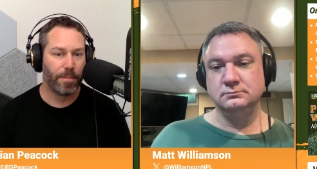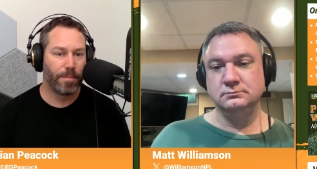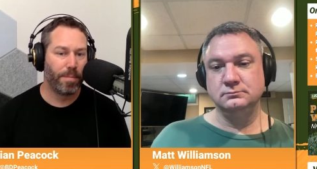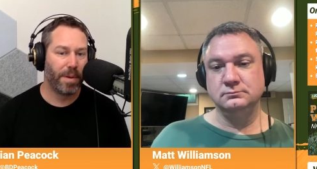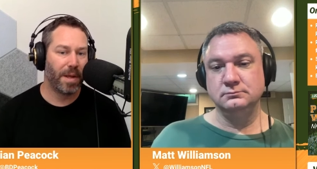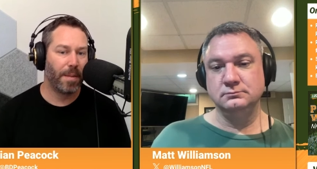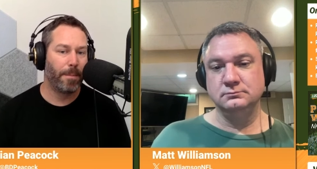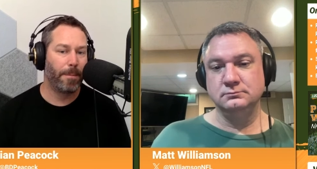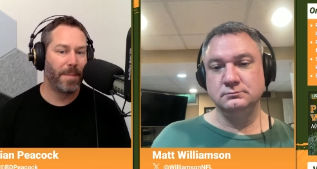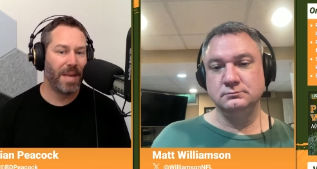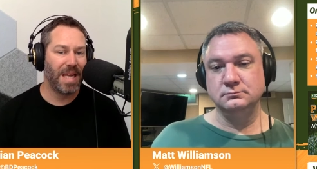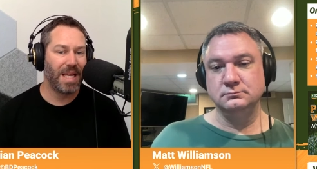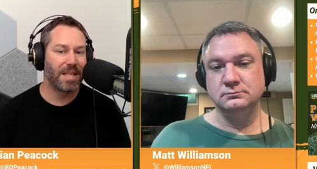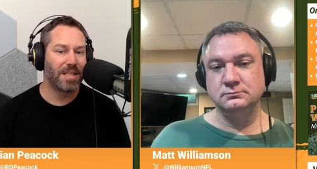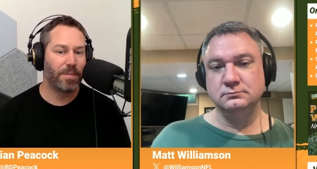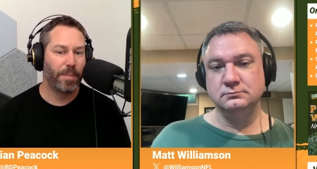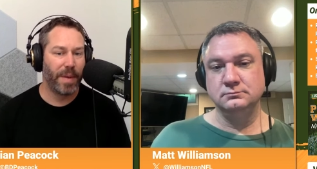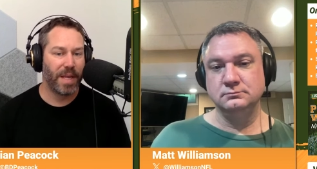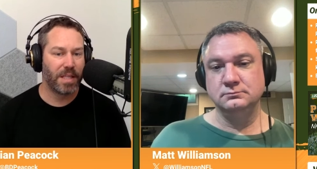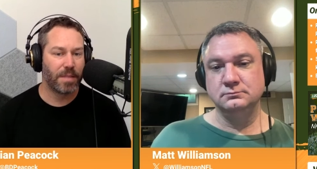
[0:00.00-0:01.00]
Speaker 1: Bub Means,
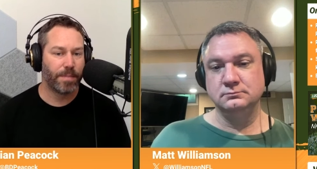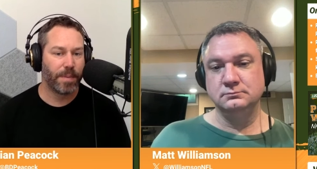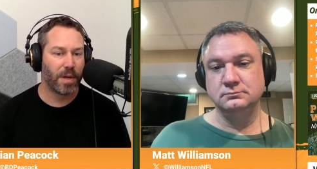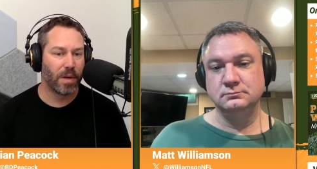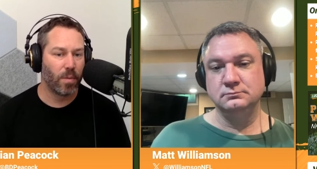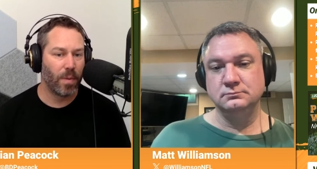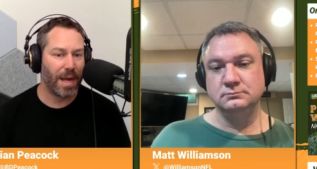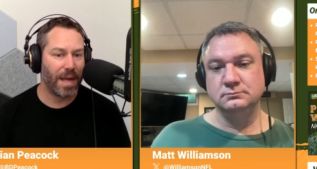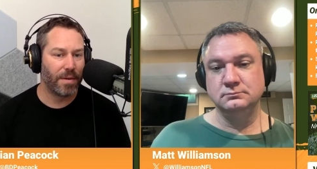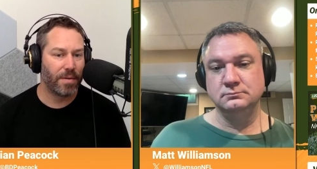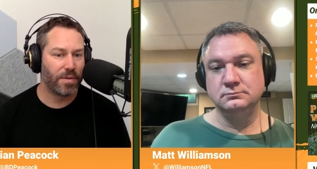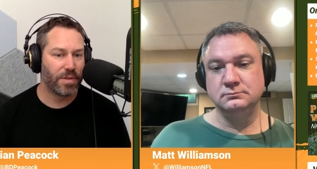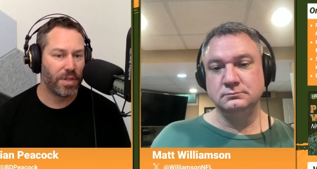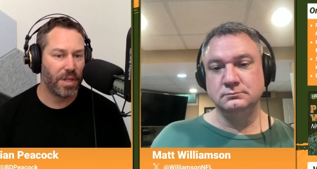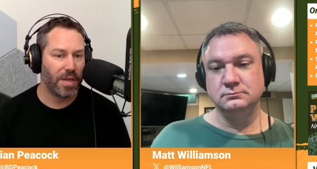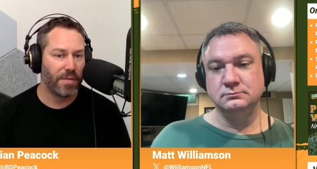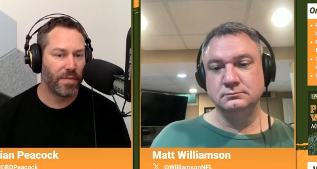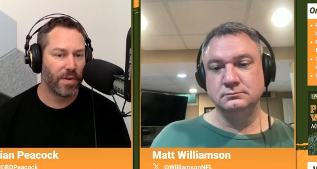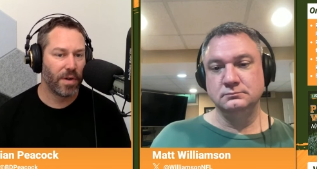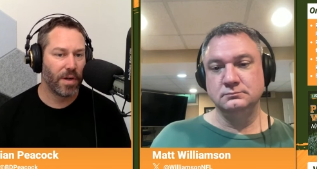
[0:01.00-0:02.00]
Pittsburgh wide
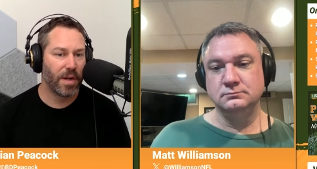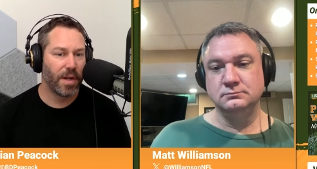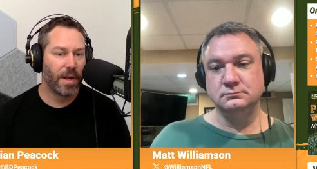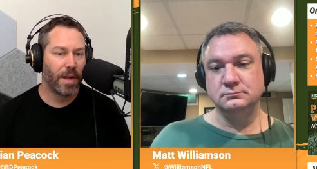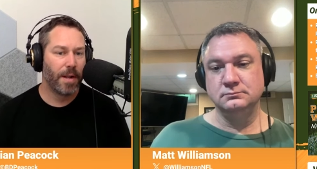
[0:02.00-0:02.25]
receiver,